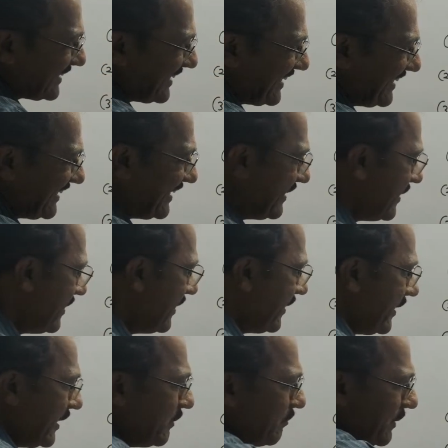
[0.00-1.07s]
circuited.
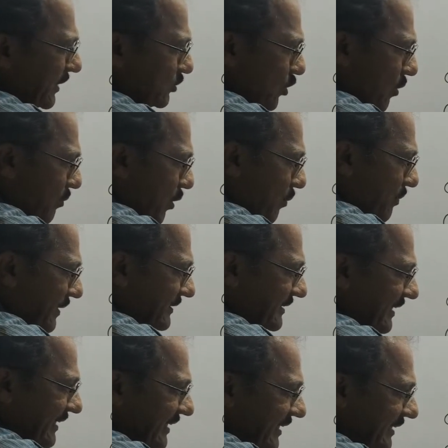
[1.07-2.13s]
In place of open
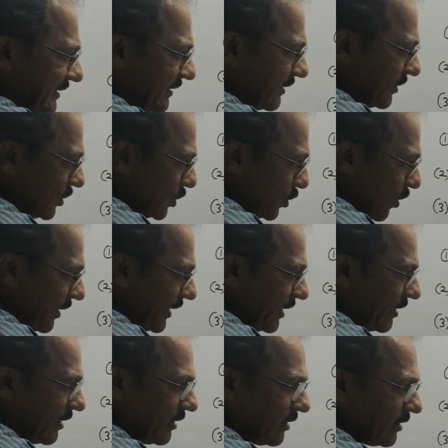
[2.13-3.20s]
circuit, draw
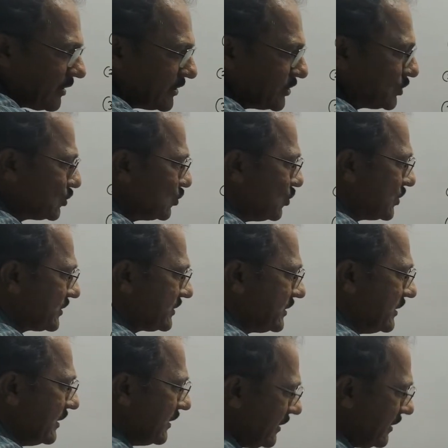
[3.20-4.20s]
a current source,